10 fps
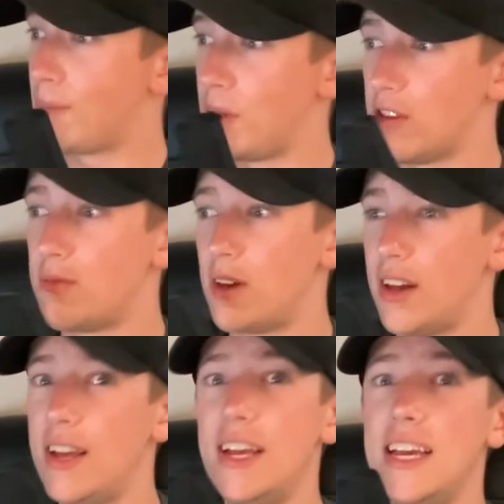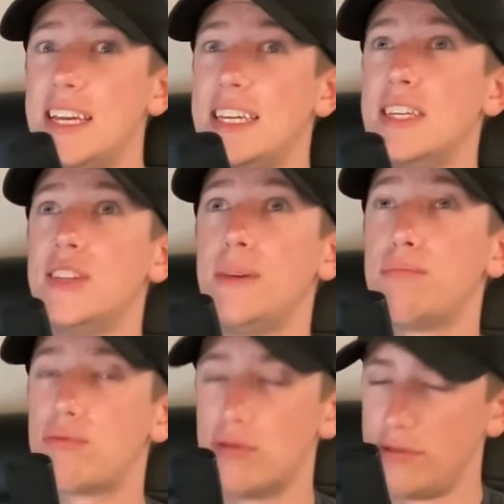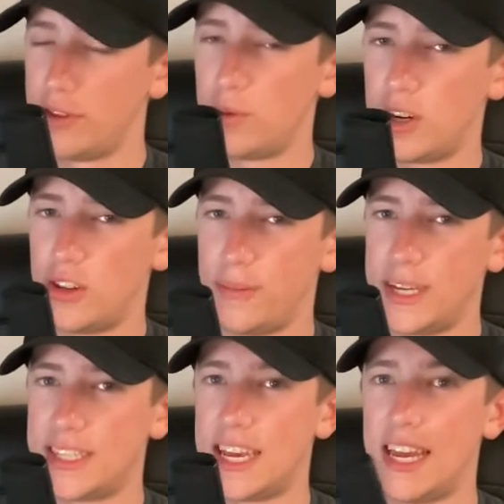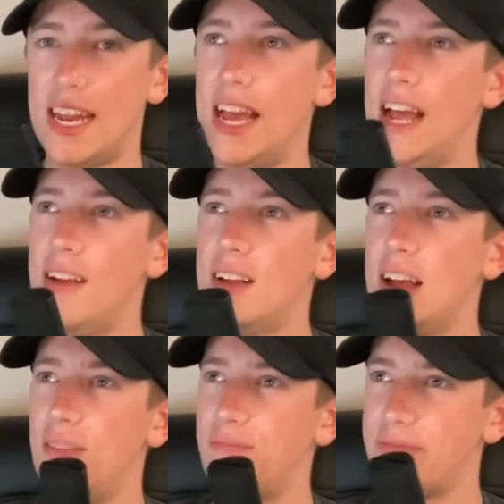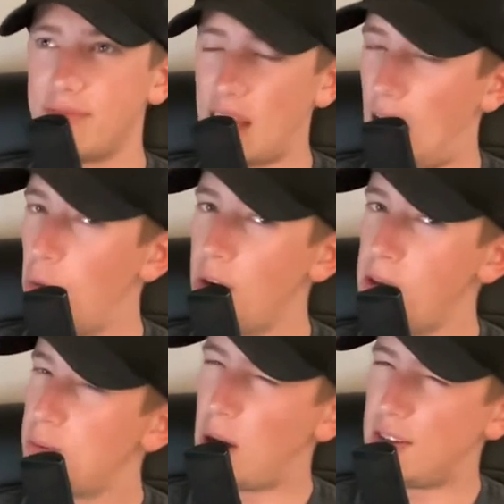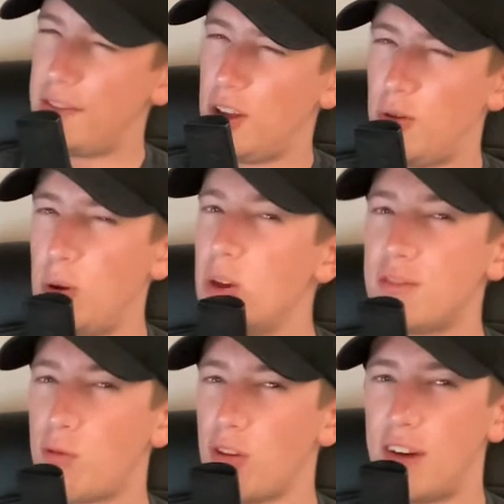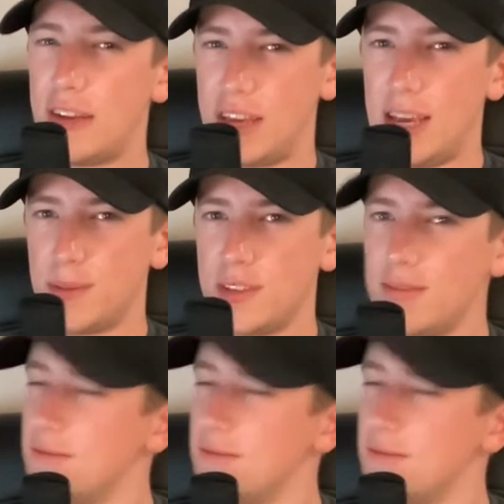Bielema is a proven winner in the Big Ten. I wouldn't be surprised if Illinois wins 4 or 5 games.